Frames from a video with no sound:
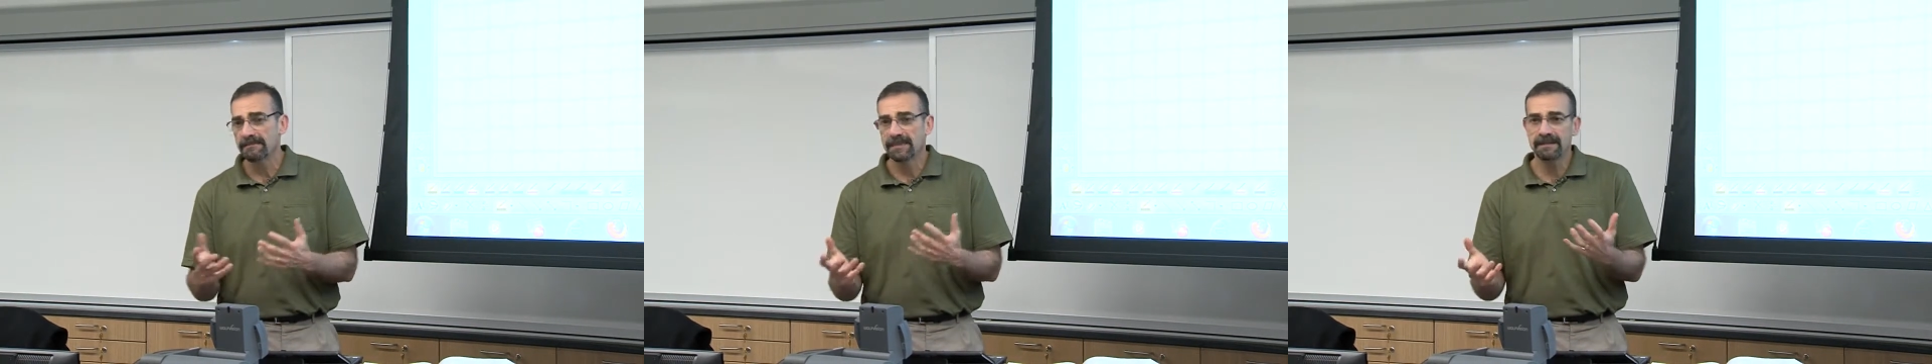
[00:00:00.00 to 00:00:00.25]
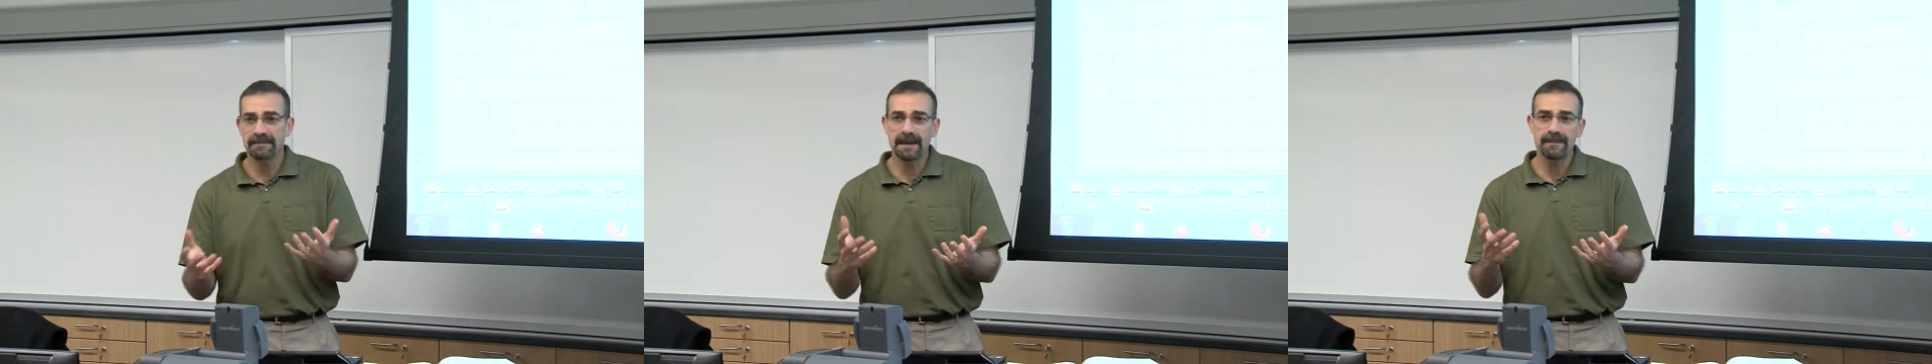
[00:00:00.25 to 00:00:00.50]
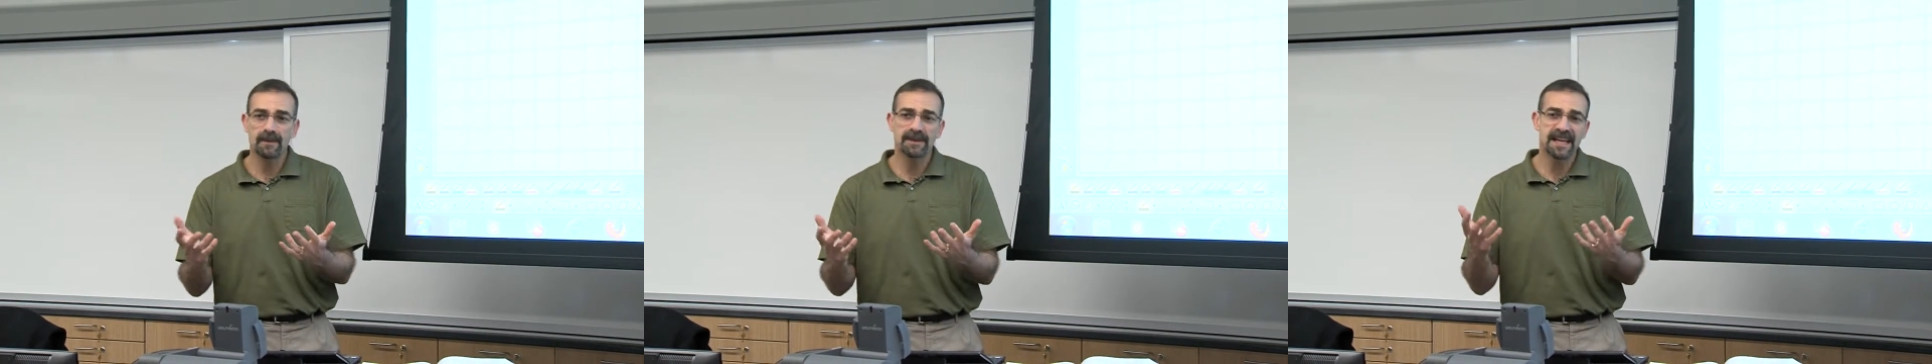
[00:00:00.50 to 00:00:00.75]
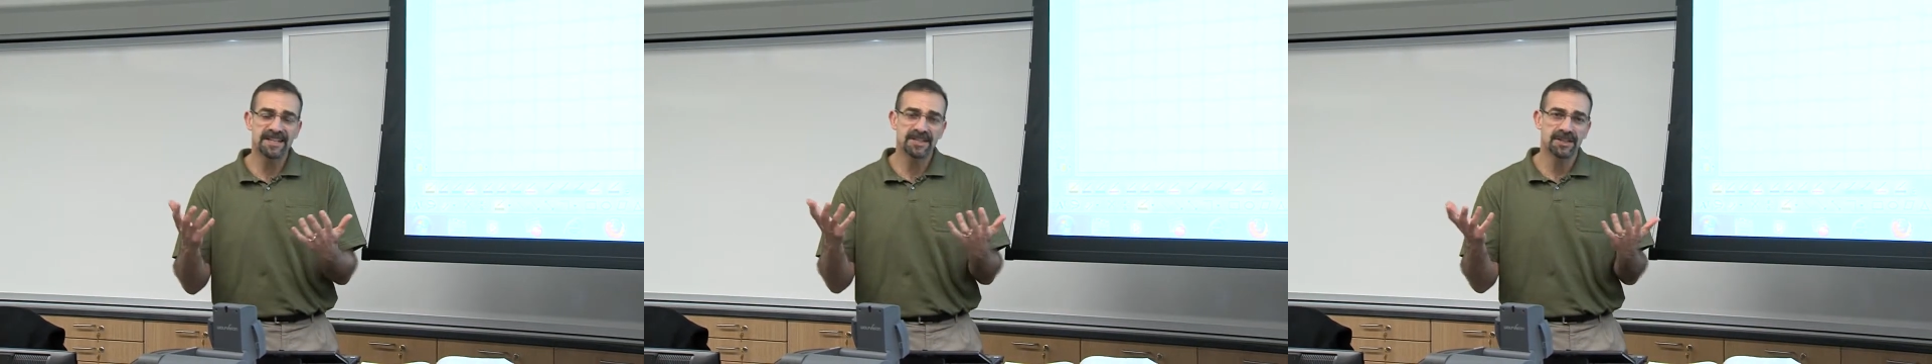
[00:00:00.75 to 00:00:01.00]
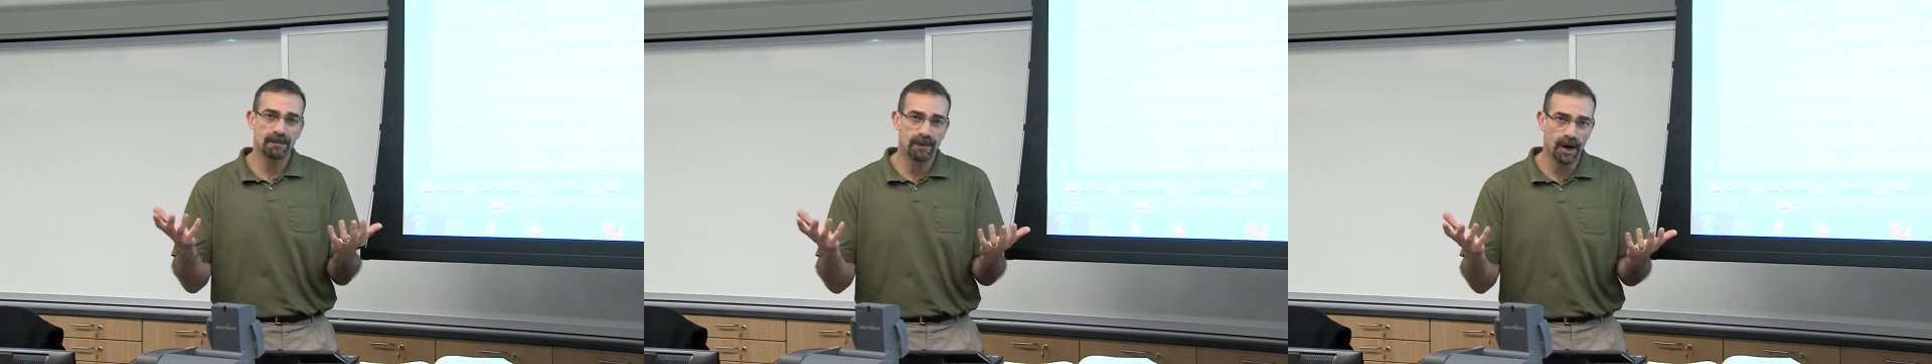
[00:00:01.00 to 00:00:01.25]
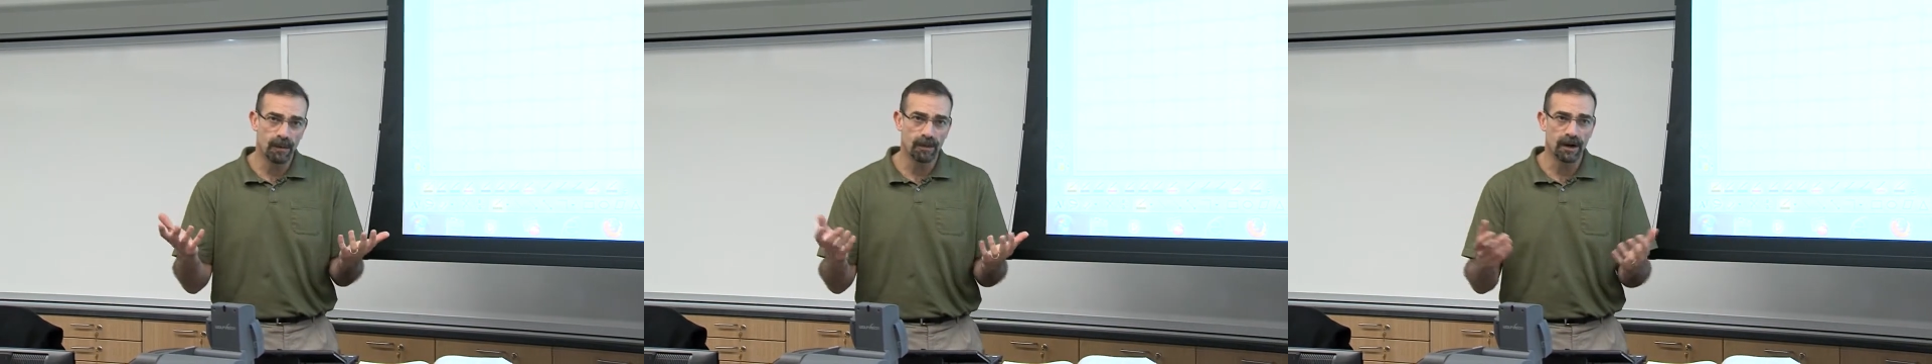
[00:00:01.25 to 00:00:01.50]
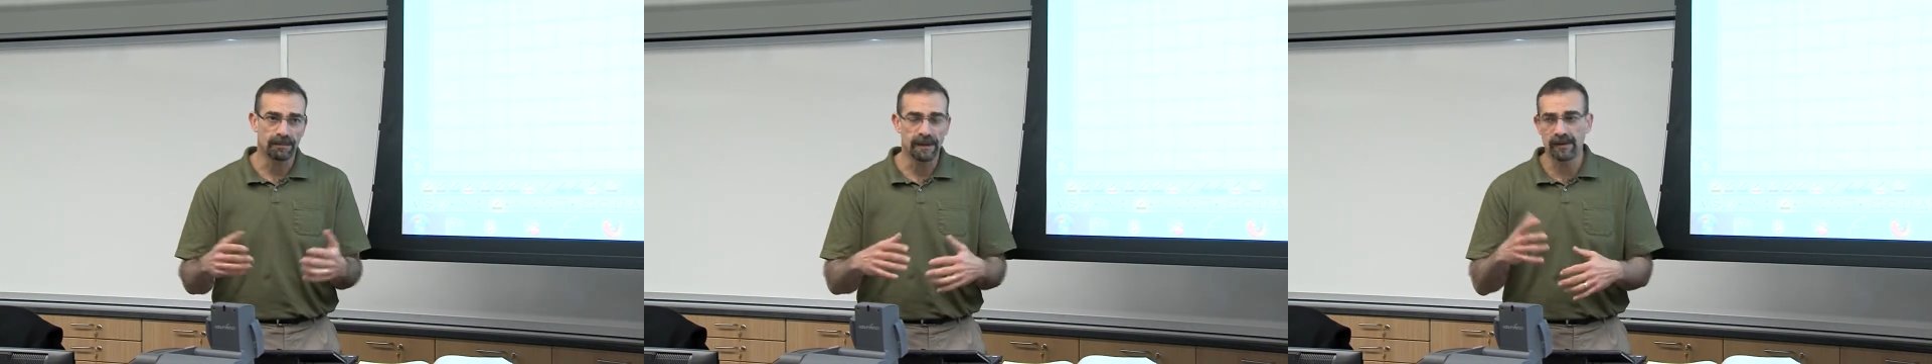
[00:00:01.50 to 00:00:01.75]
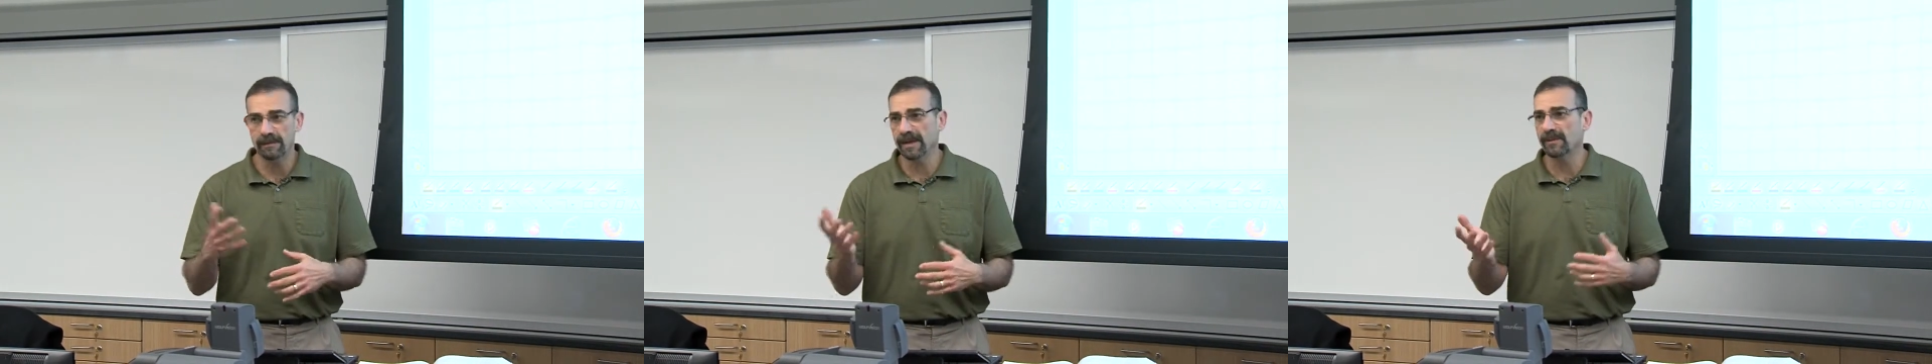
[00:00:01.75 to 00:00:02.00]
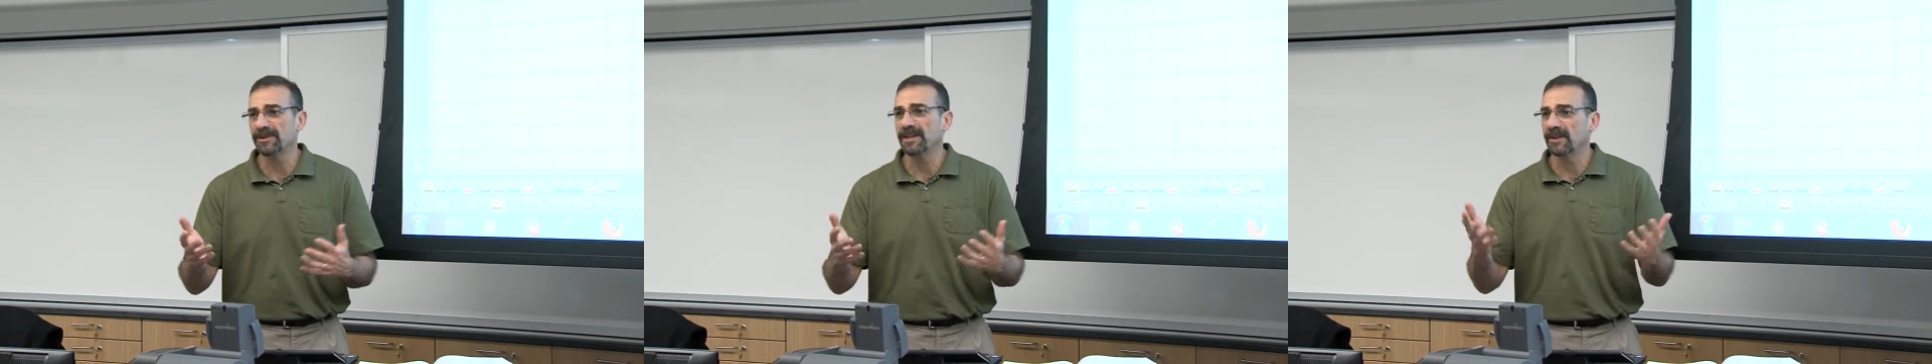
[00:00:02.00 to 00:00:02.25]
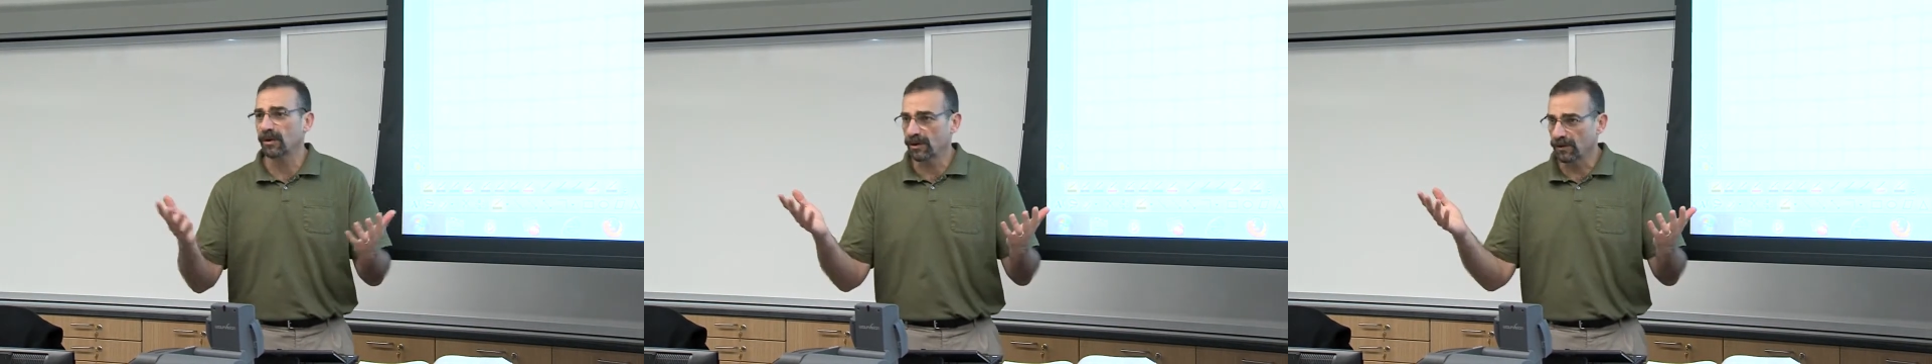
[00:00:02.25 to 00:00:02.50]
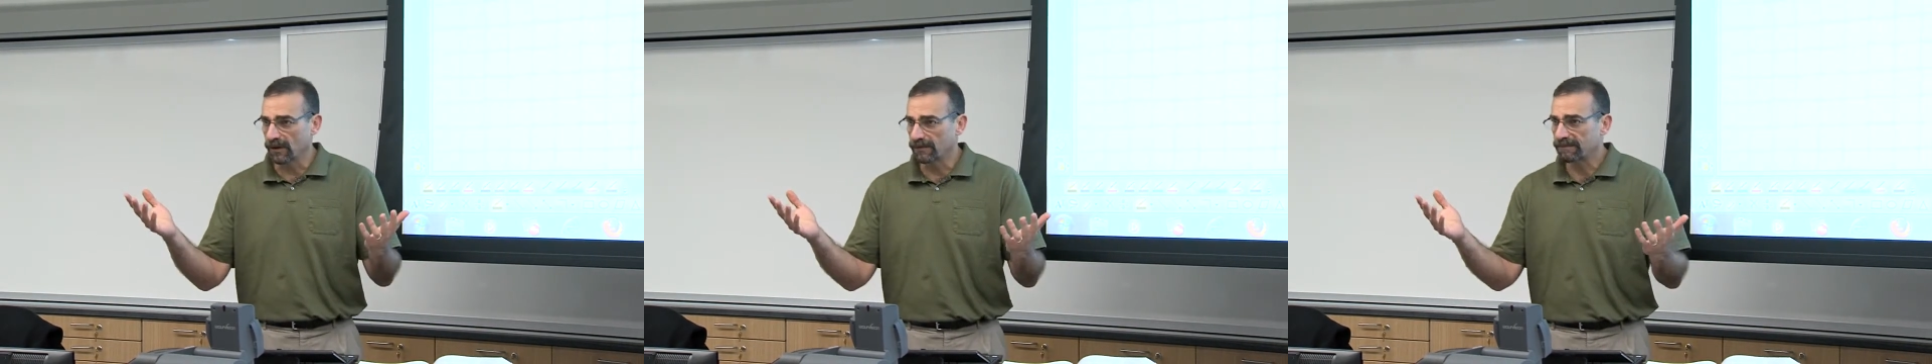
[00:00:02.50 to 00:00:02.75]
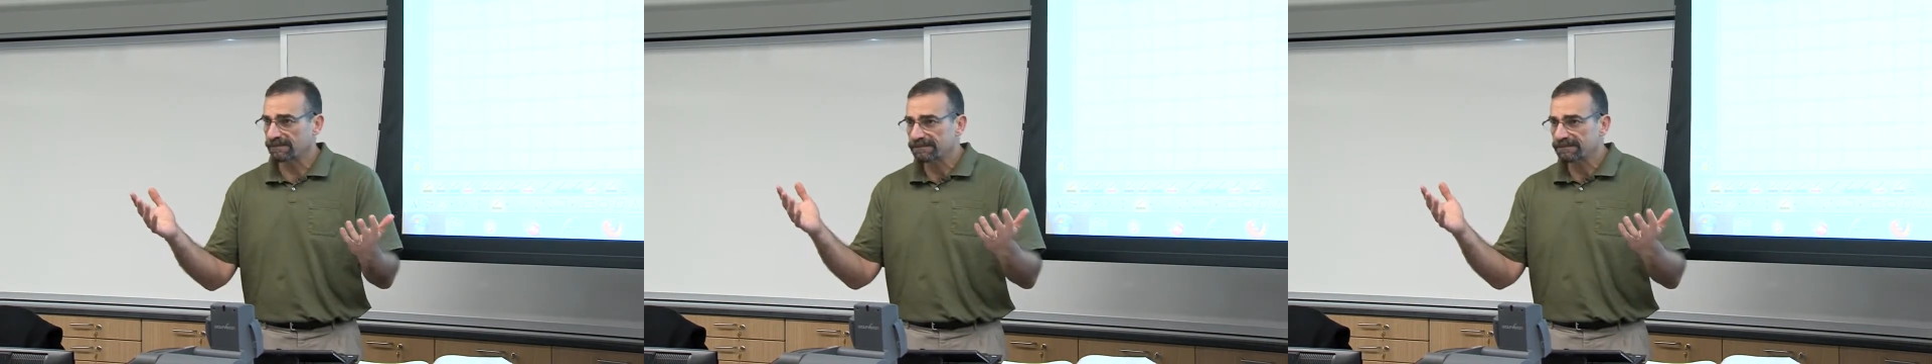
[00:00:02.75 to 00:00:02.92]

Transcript: but maybe it would get you in the ballpark. Maybe it'd be within an order of